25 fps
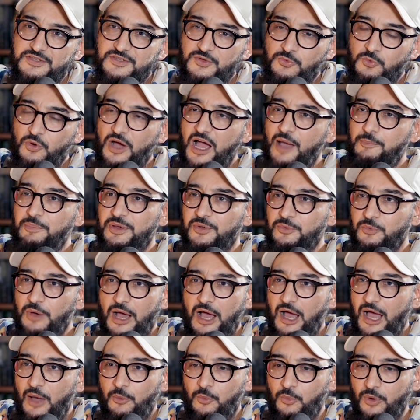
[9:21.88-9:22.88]
So what happened?
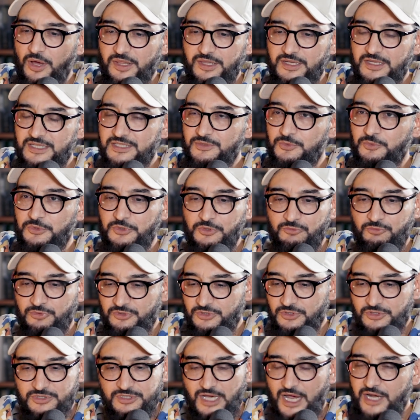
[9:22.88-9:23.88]
Where did you
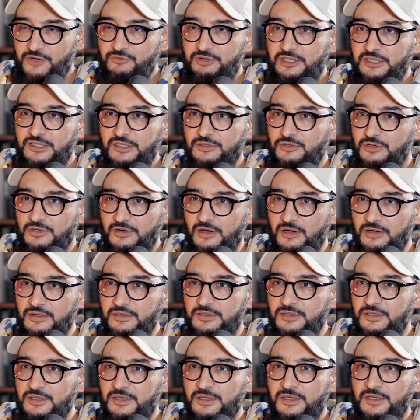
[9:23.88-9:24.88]
started reading the
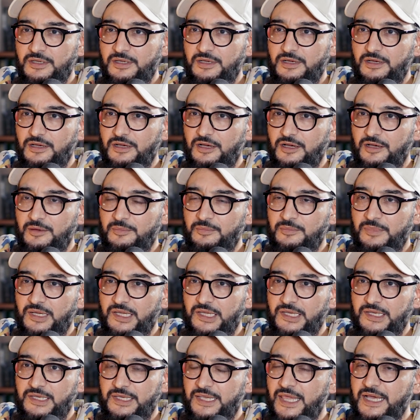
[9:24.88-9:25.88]
Quran?
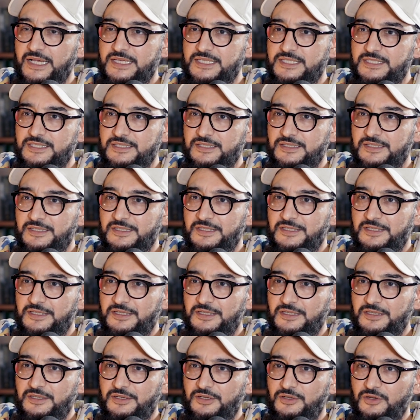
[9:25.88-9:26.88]
Next,
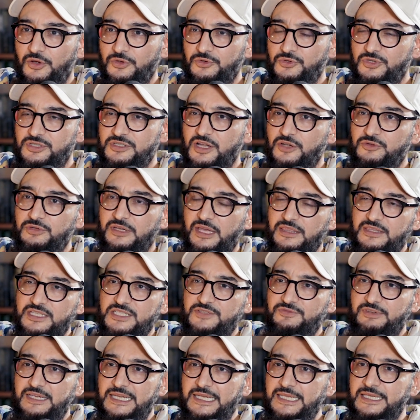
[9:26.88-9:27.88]
you start to get
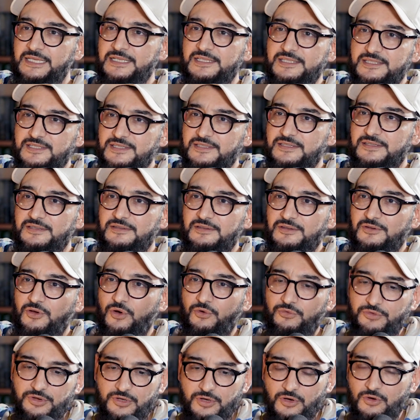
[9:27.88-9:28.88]
these feelings
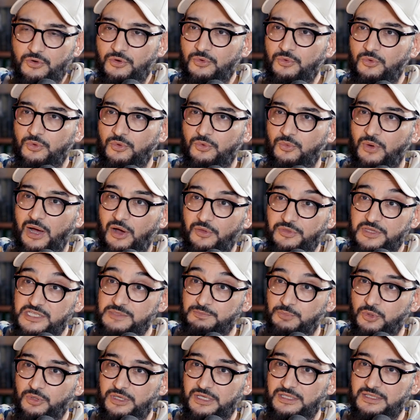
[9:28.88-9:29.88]
of, wow,
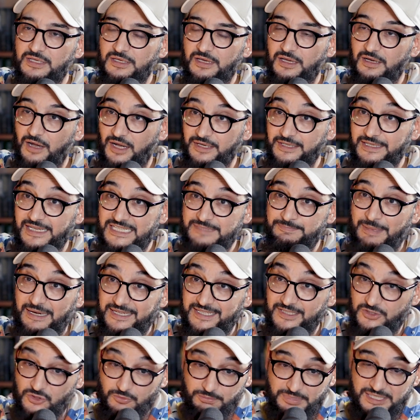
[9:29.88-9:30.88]
this book, I didn't
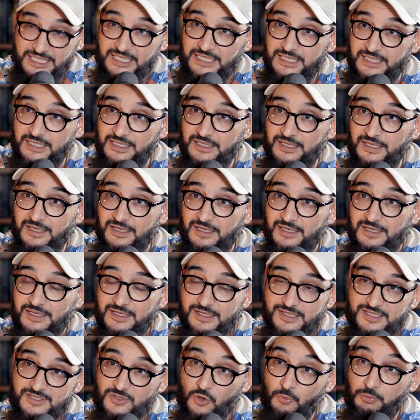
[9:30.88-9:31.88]
expect it to be
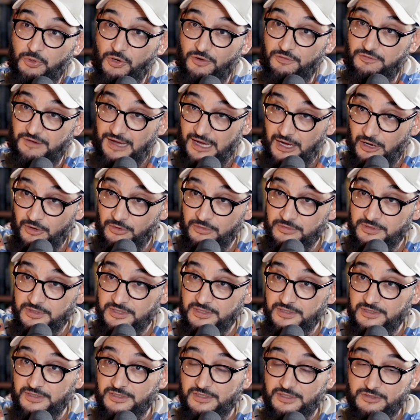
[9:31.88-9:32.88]
so
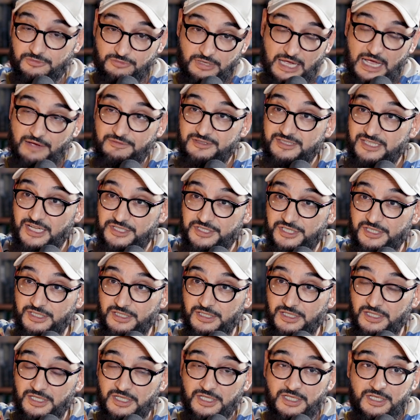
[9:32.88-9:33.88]
profound, to have such
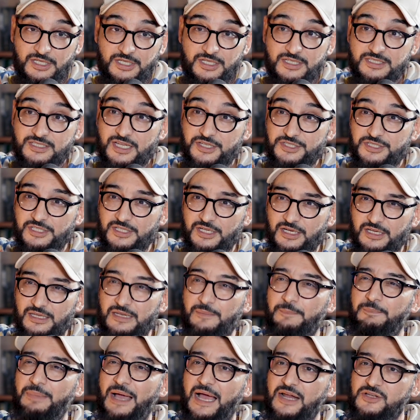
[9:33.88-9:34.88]
a
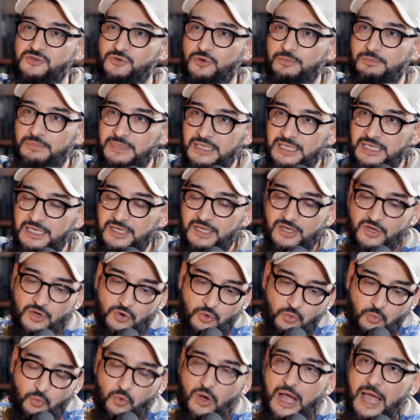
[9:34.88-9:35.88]
impact on me.
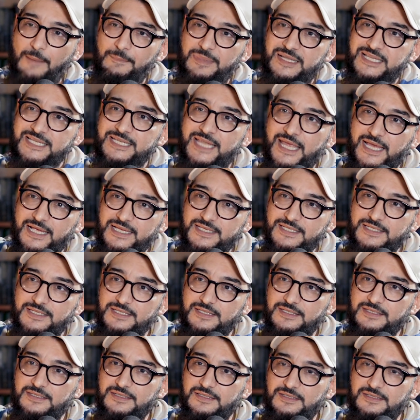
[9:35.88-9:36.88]
What happens next?